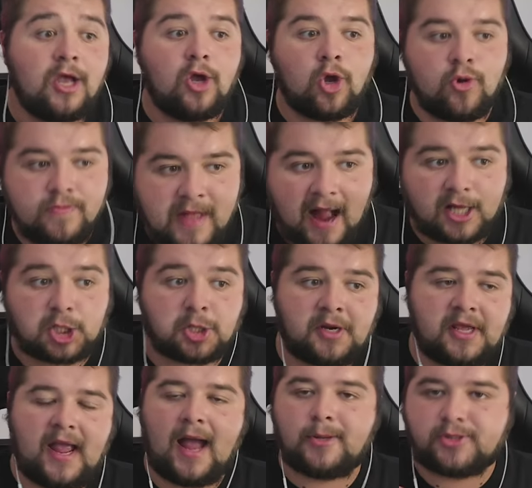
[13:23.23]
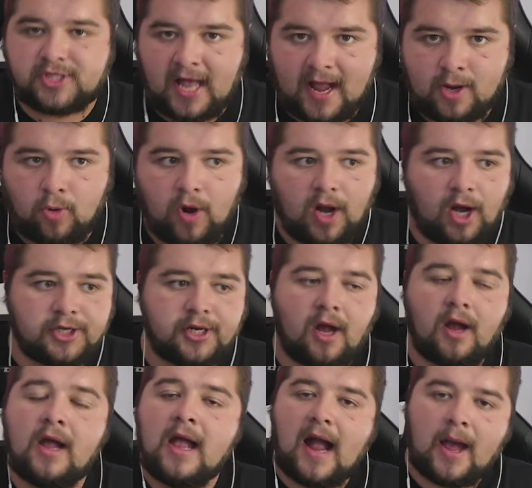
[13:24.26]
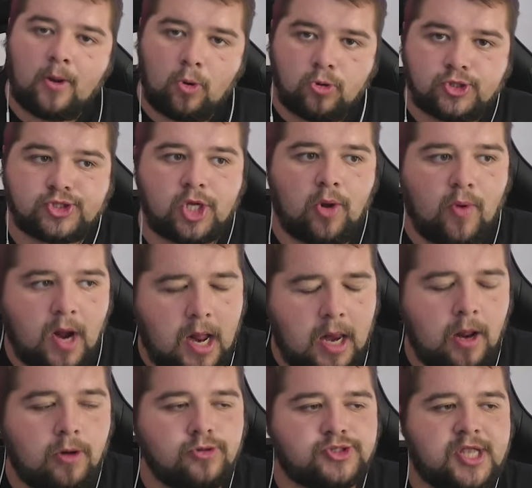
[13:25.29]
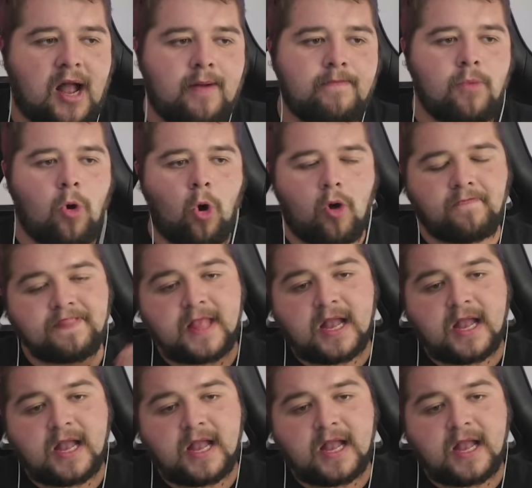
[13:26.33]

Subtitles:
who naturally have tackle harder and also close down more.